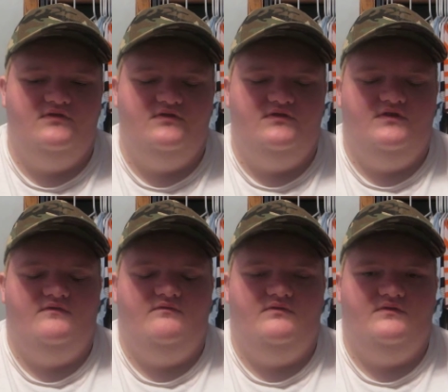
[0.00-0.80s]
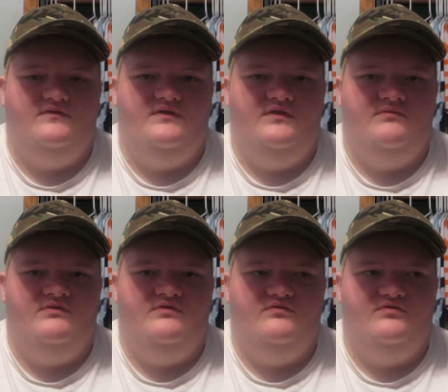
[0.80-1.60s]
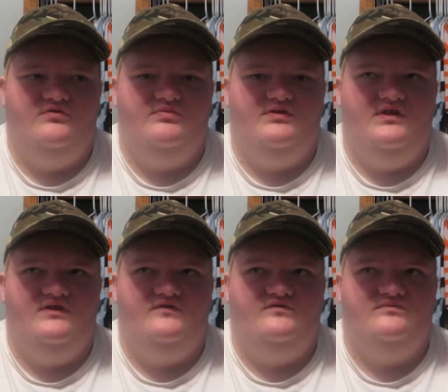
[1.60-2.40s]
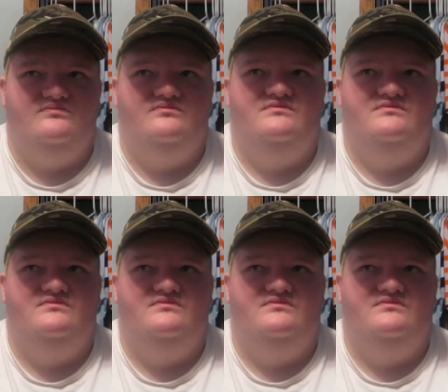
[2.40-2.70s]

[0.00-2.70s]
And that's for the same, you know, lubrication.